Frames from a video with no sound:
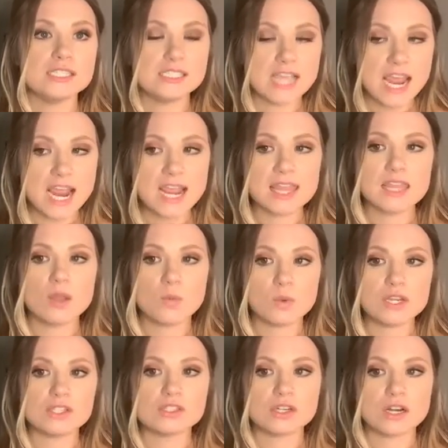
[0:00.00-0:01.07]
The day
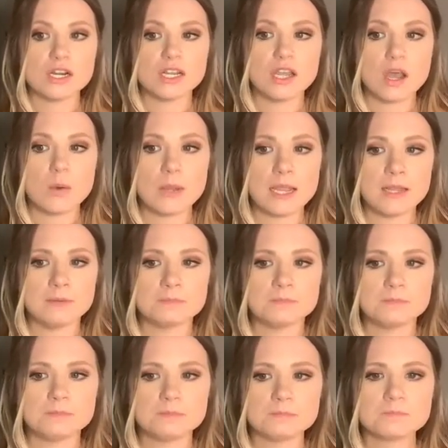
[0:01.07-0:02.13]
that we started
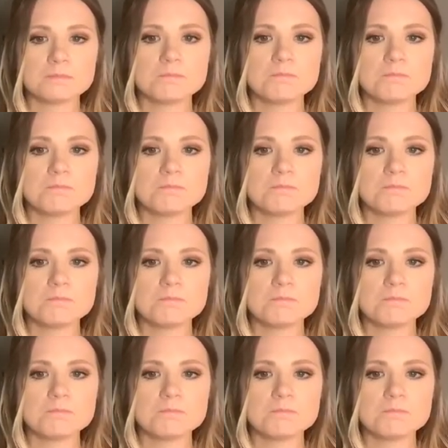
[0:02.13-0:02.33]
going,